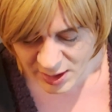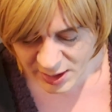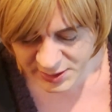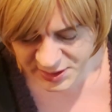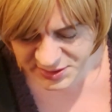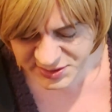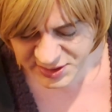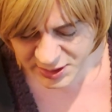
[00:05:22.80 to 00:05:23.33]

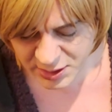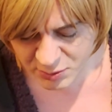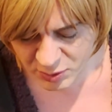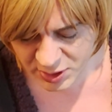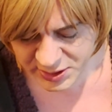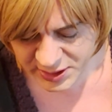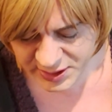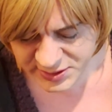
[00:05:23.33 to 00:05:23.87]
And this second
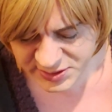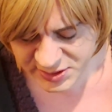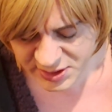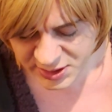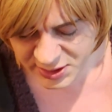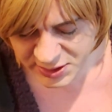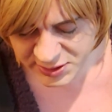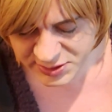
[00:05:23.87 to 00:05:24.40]
one is
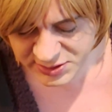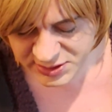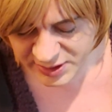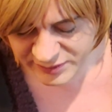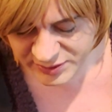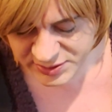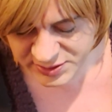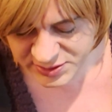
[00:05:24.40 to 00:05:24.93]

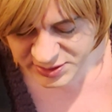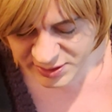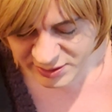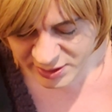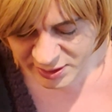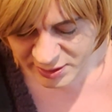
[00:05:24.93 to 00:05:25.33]
70,